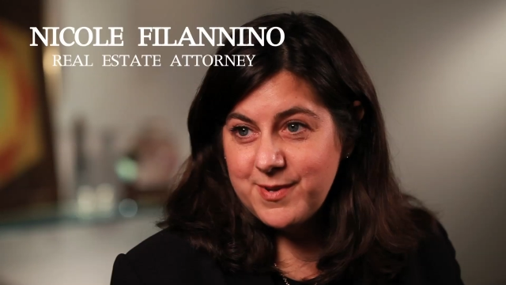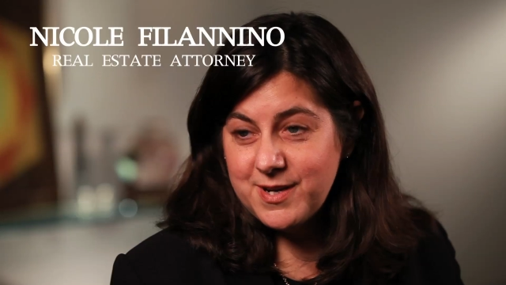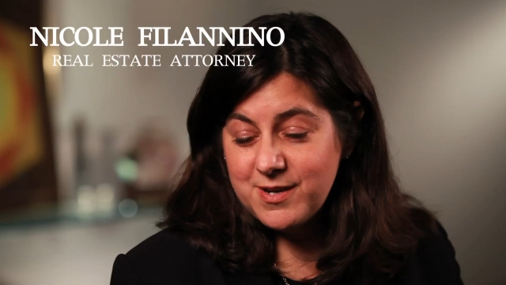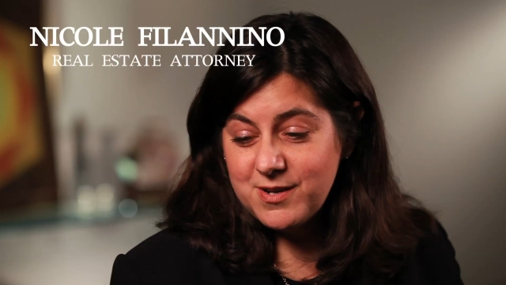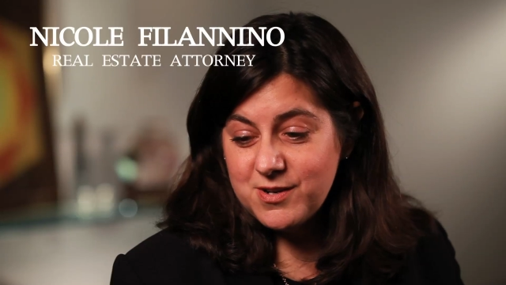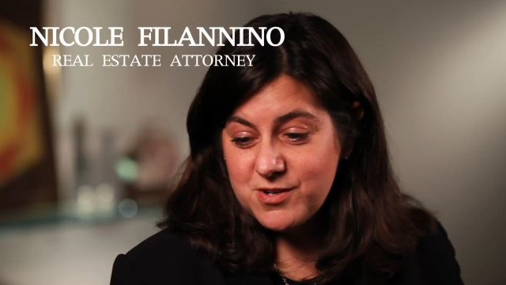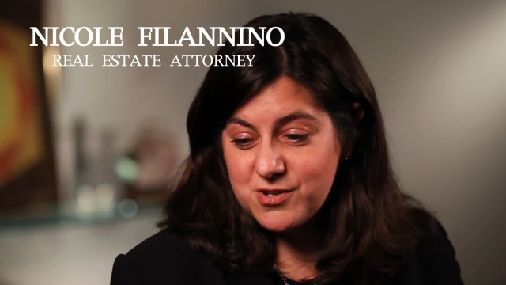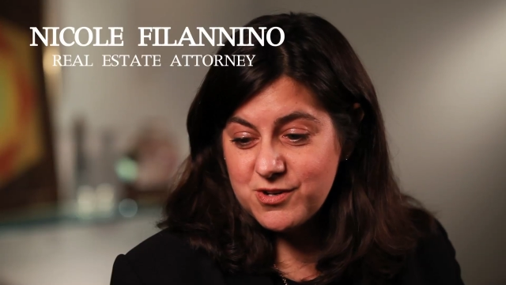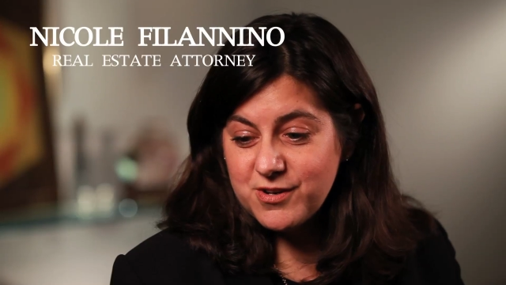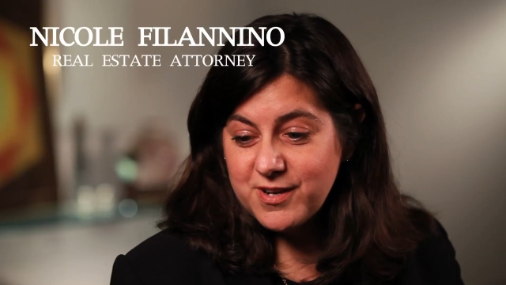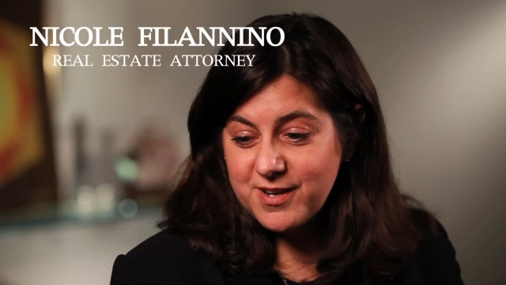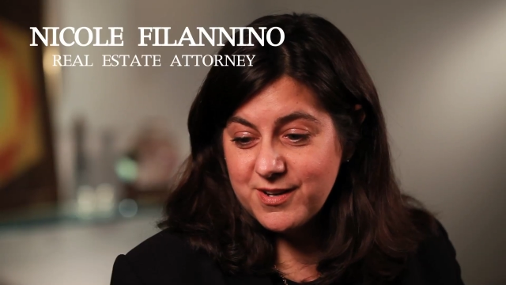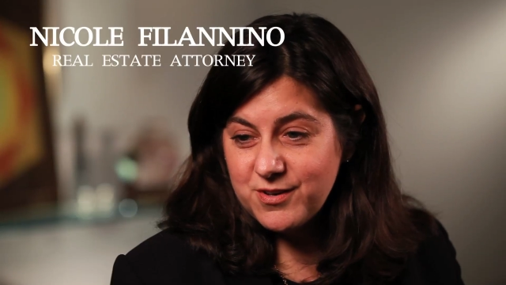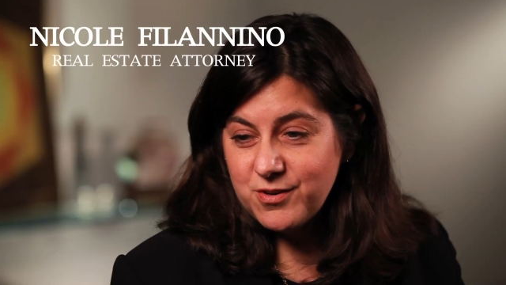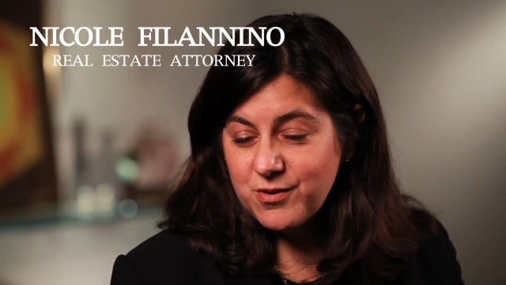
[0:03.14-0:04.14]
been an
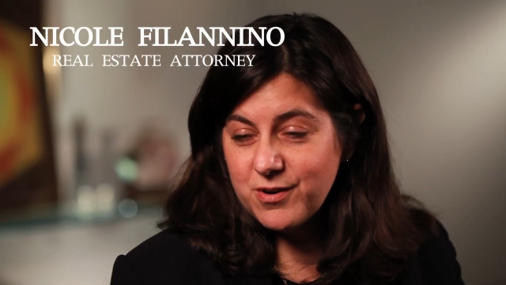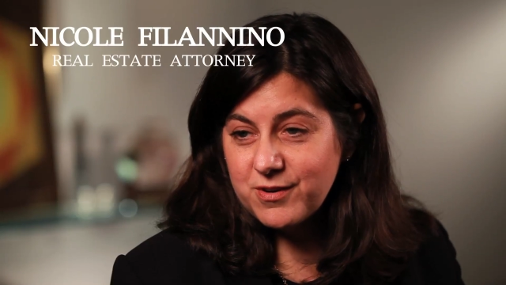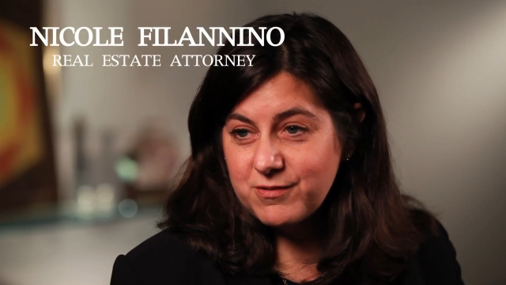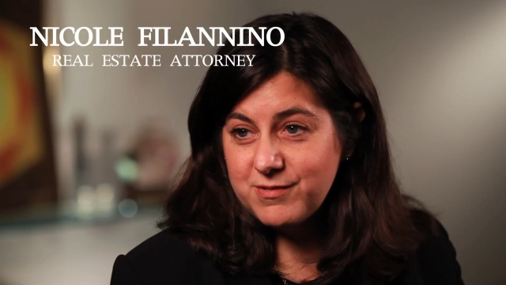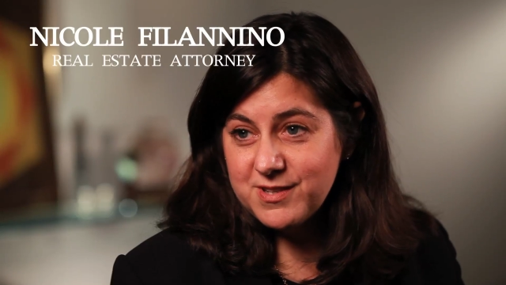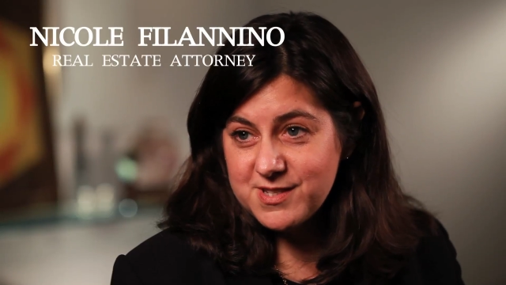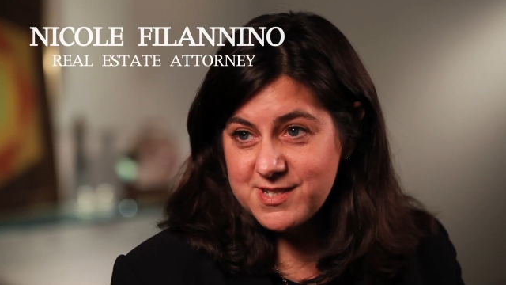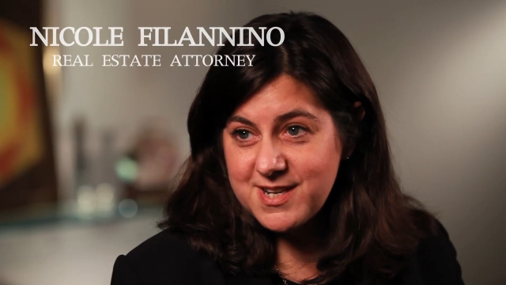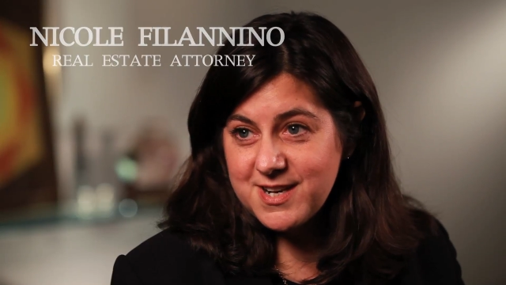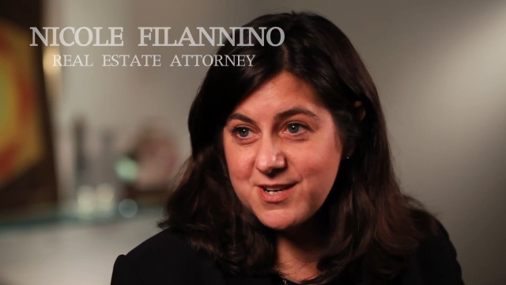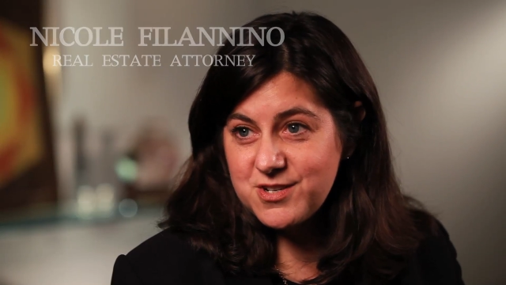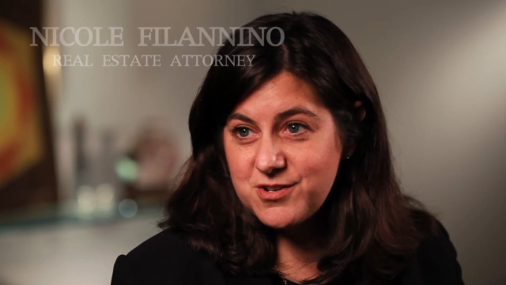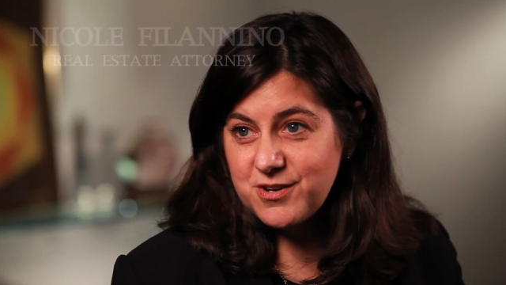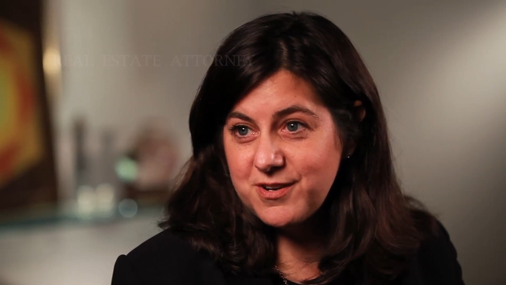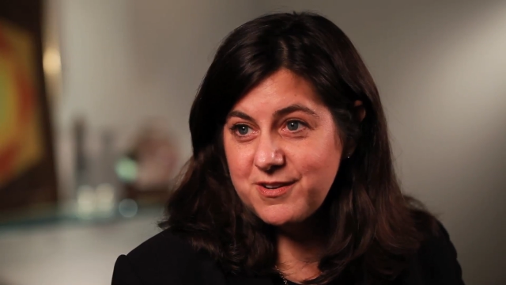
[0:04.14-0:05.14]
attorney in New York, real estate
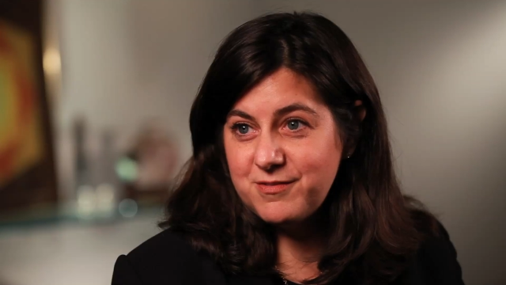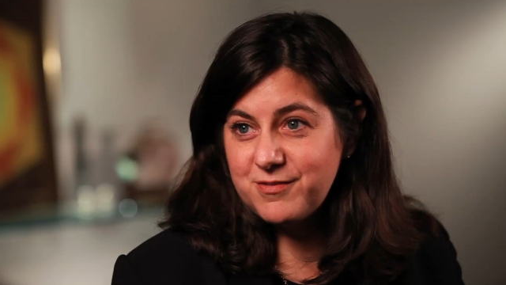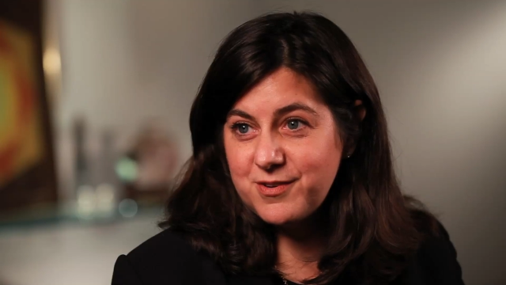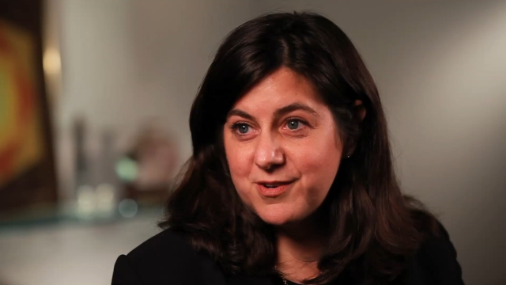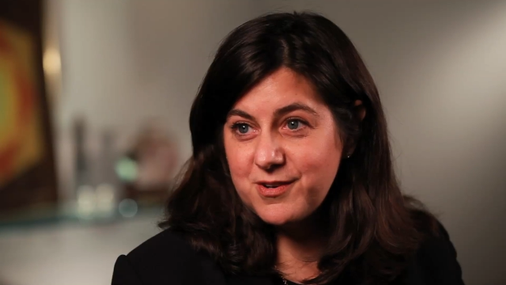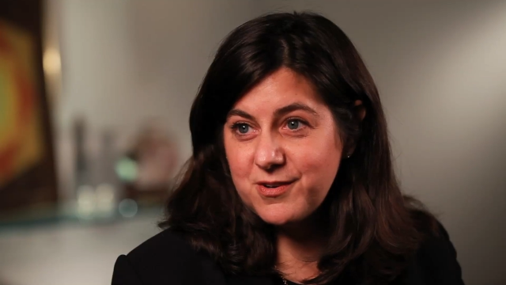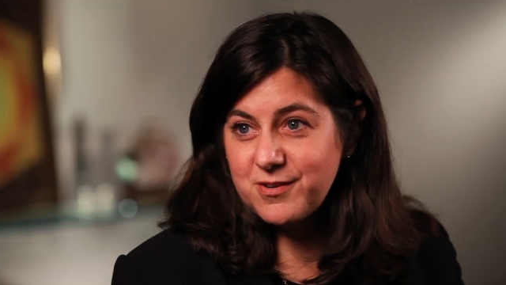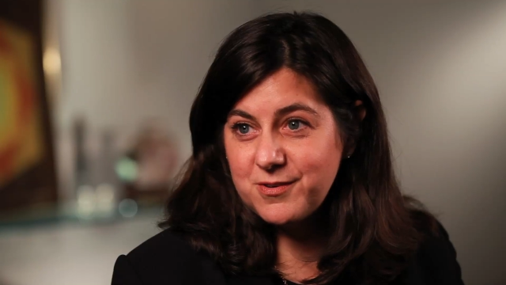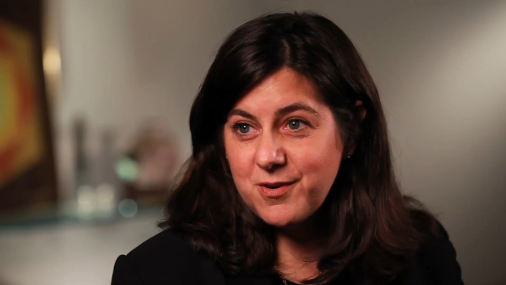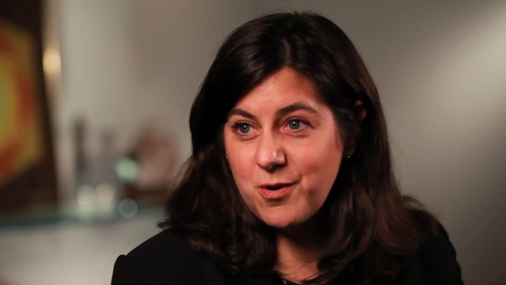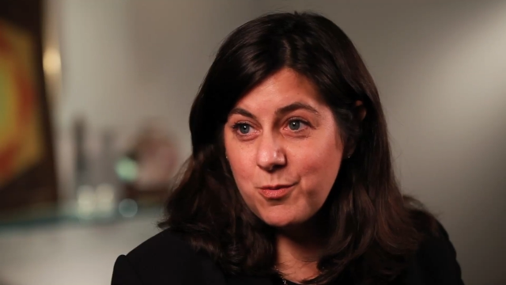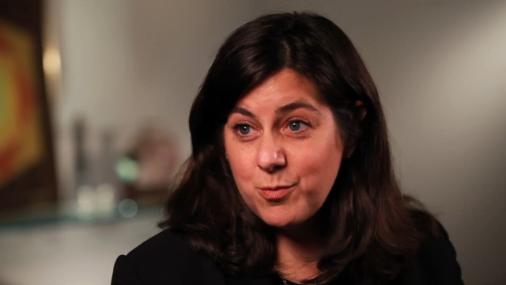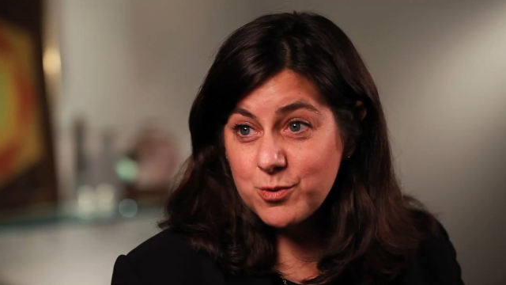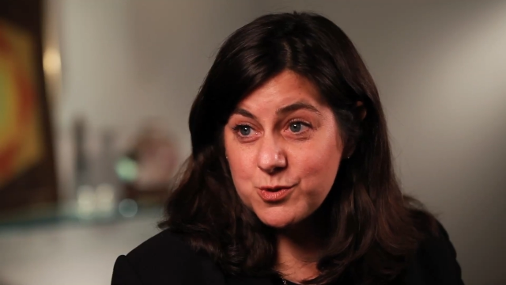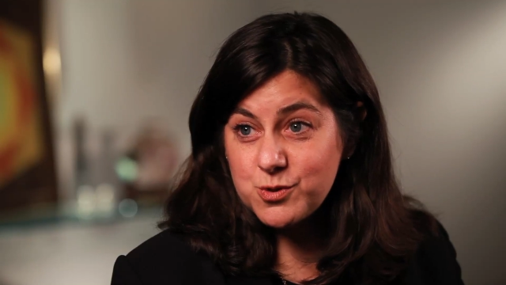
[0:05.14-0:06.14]
attorney for
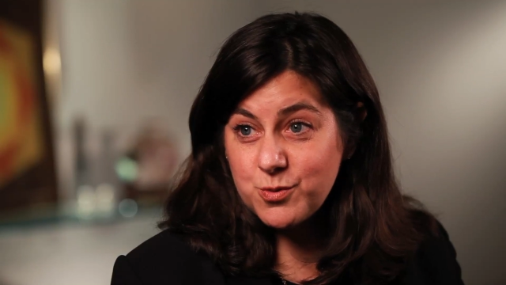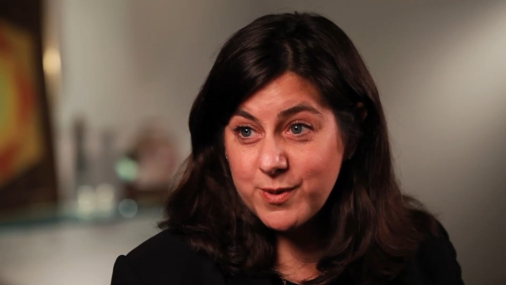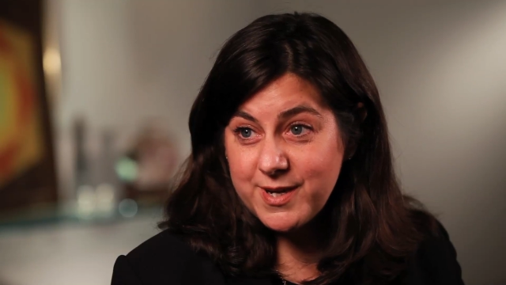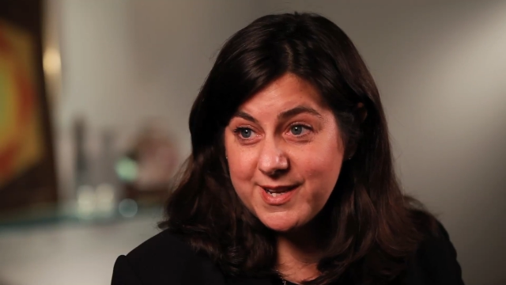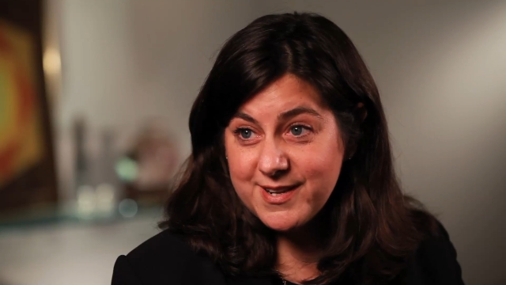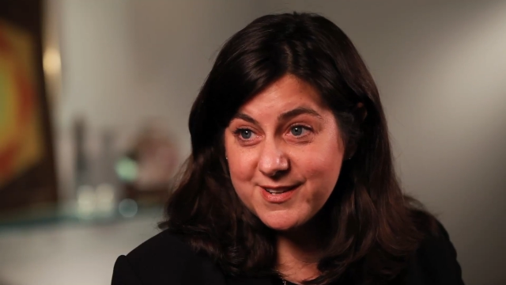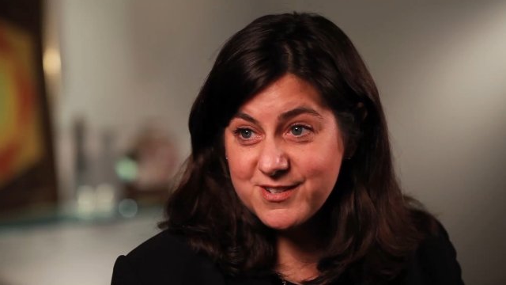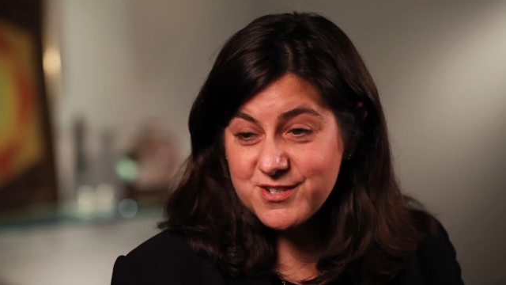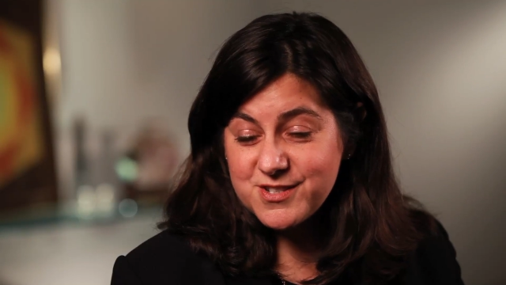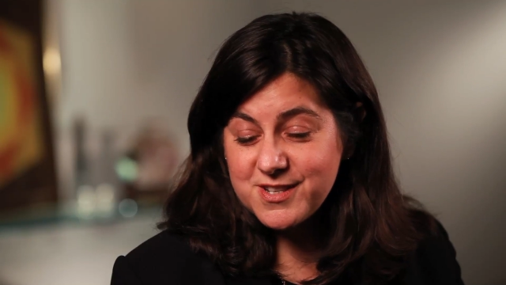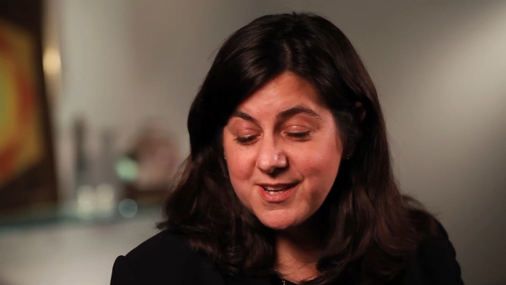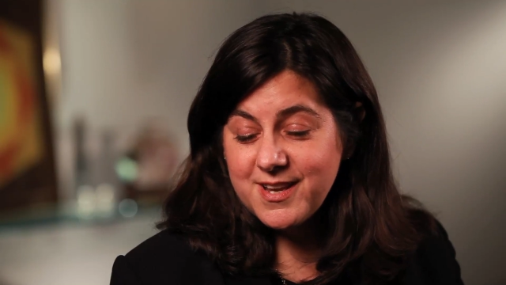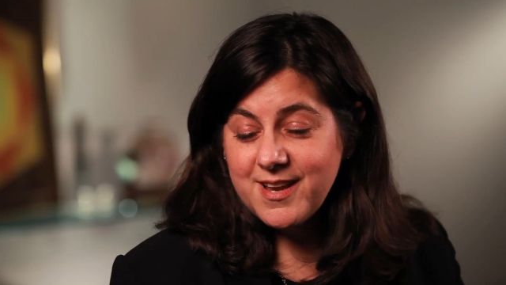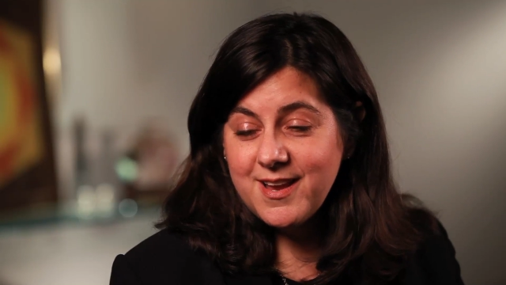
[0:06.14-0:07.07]
almost 20 years.